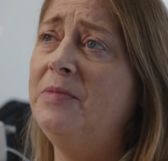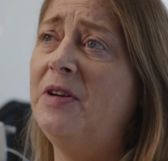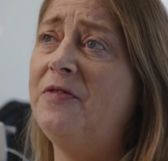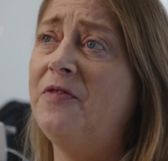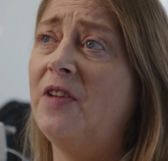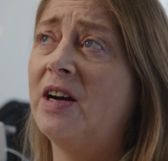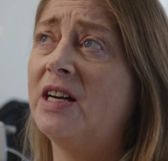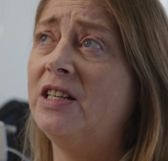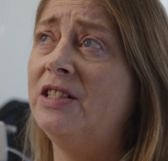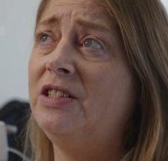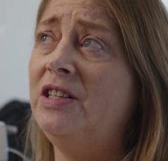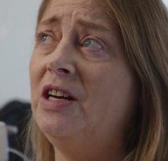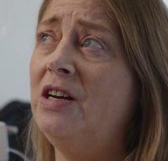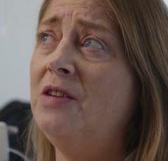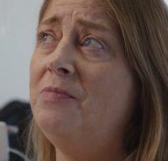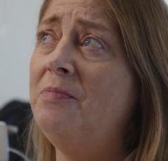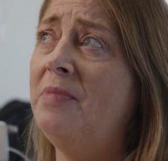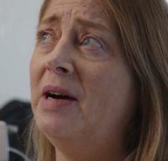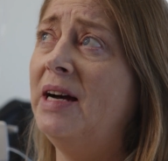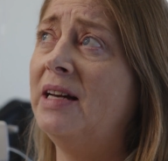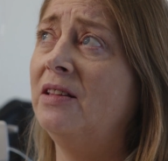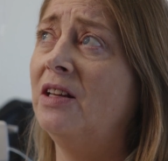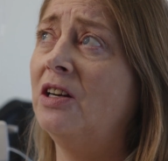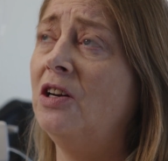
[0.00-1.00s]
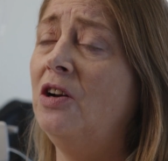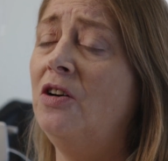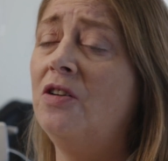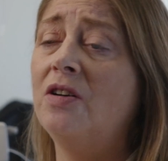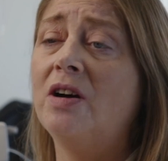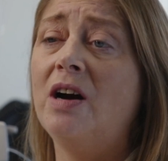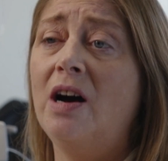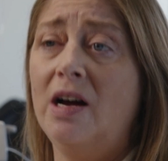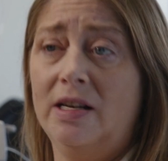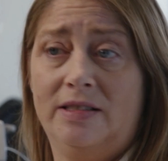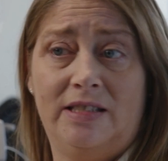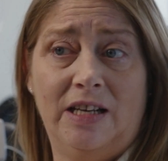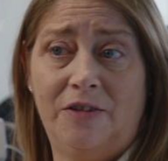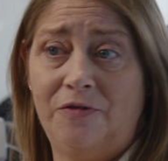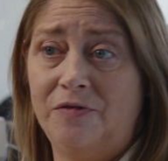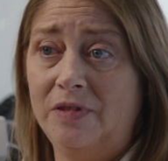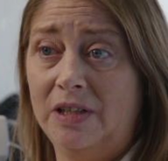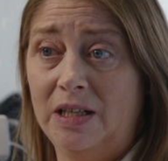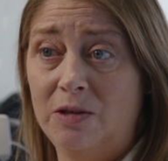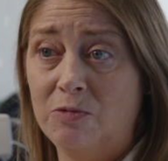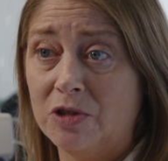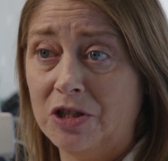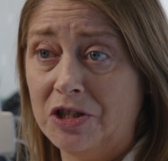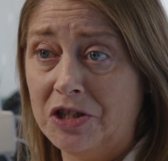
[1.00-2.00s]
If I could turn back the clock, I
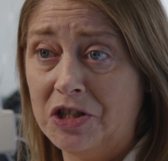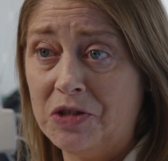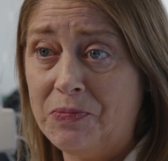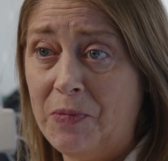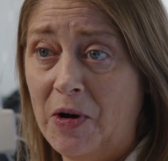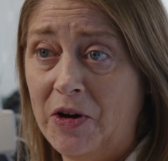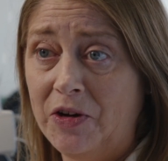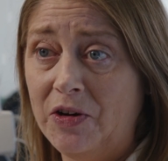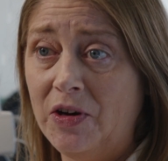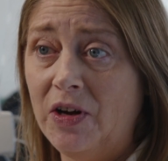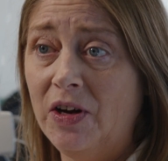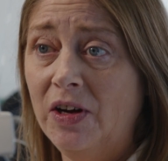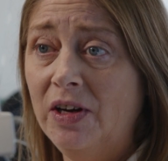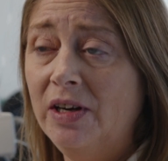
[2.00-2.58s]
definitely wouldn't smoke.